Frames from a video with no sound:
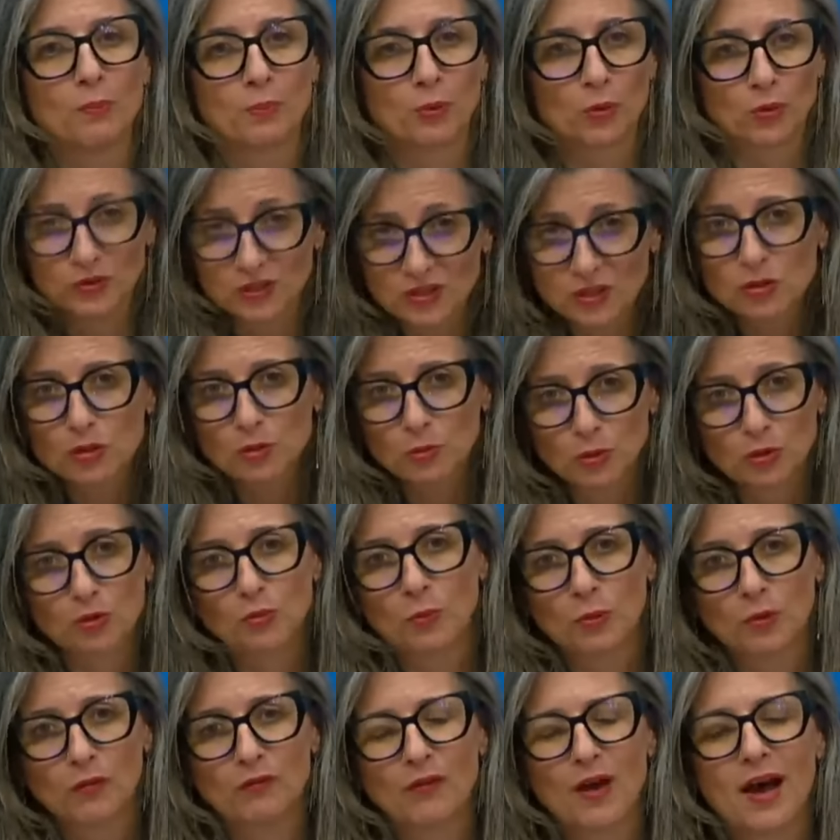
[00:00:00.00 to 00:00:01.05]
continue to
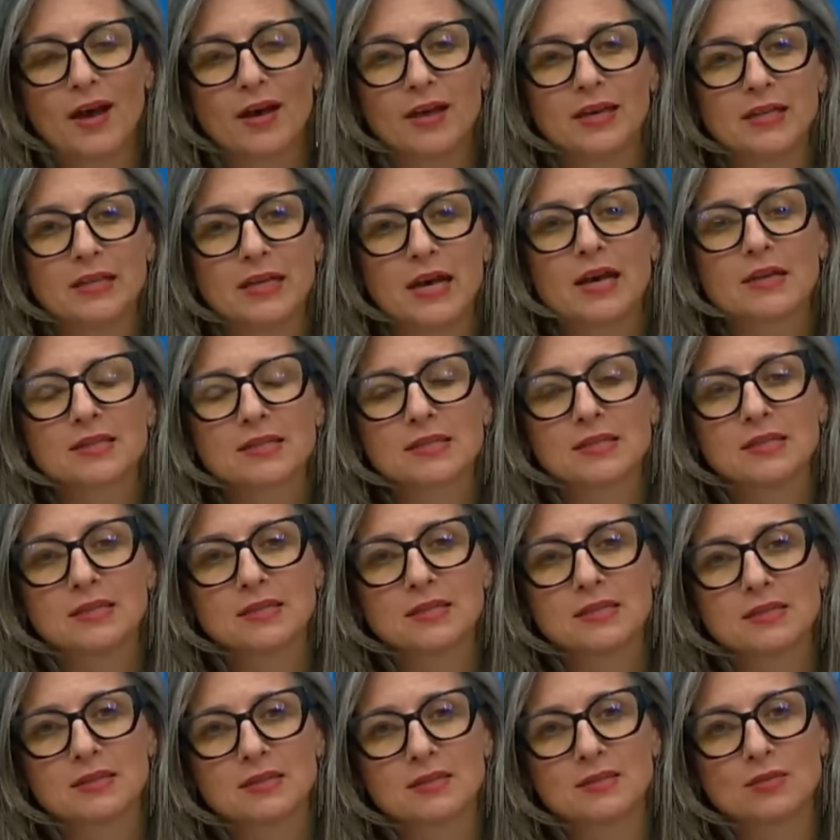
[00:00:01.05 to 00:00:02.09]
provide
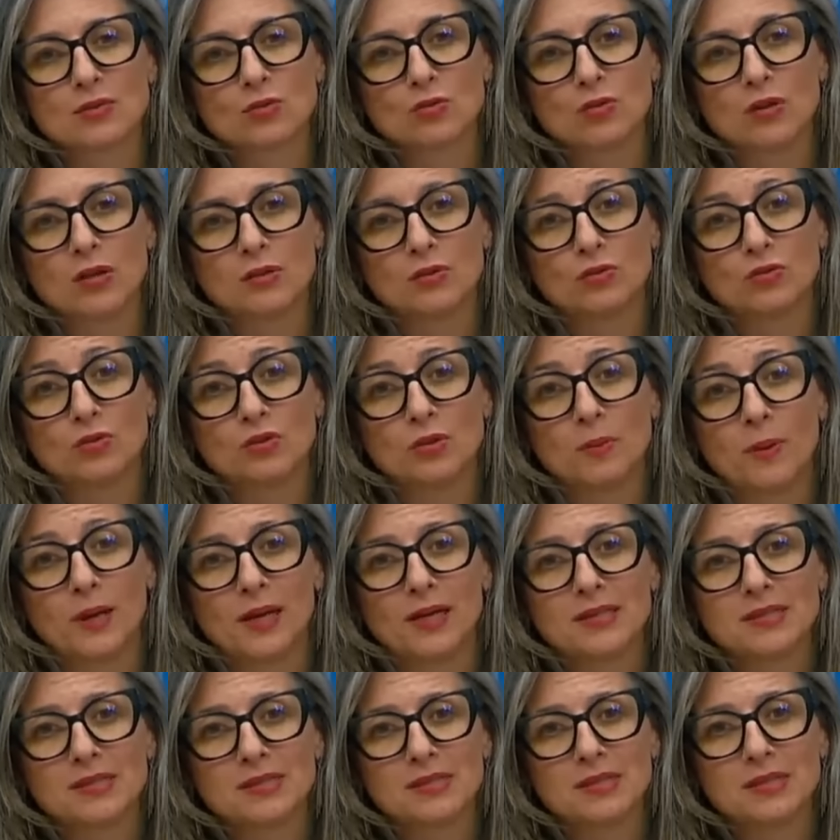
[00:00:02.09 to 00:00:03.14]
assistance to the
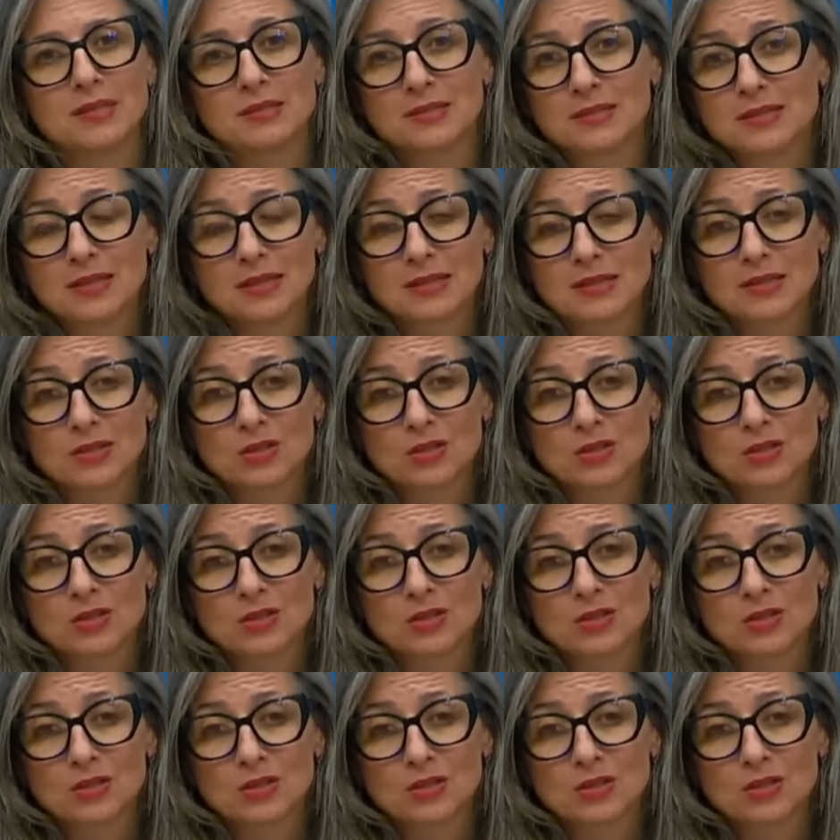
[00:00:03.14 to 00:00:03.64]
Palestinians in